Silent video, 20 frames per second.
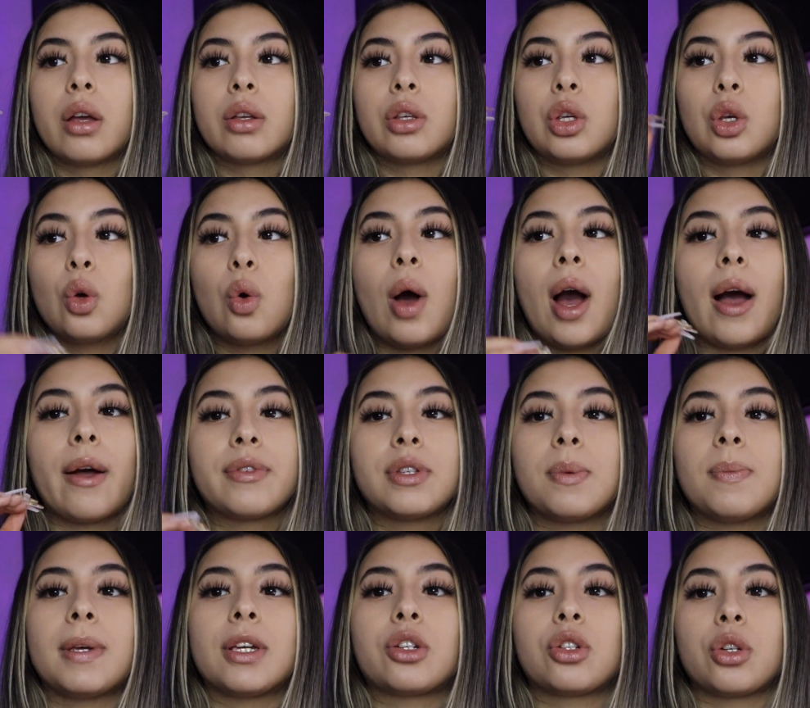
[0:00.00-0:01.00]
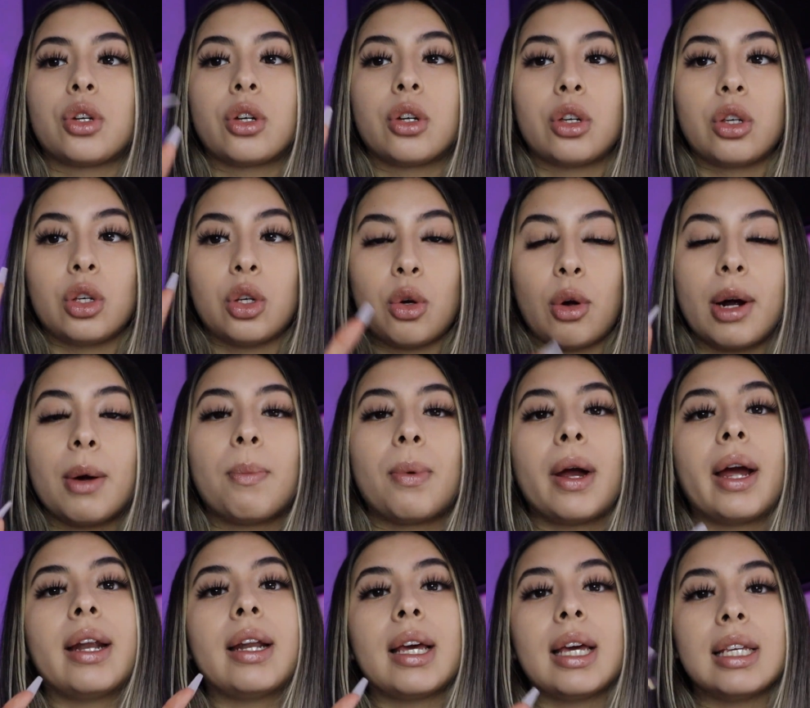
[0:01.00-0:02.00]
you have to make sure your
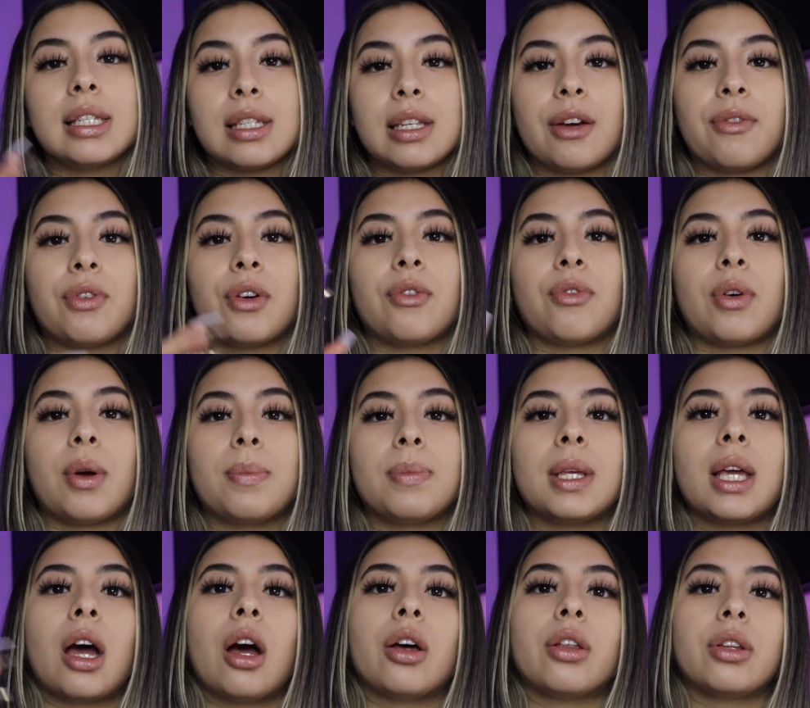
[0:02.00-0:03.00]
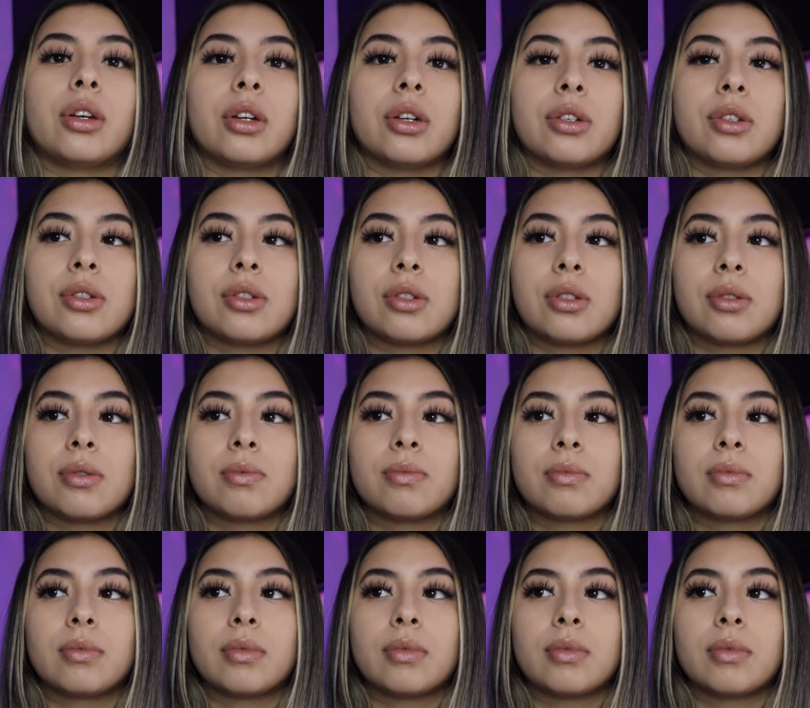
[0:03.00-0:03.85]
brand is different from the others.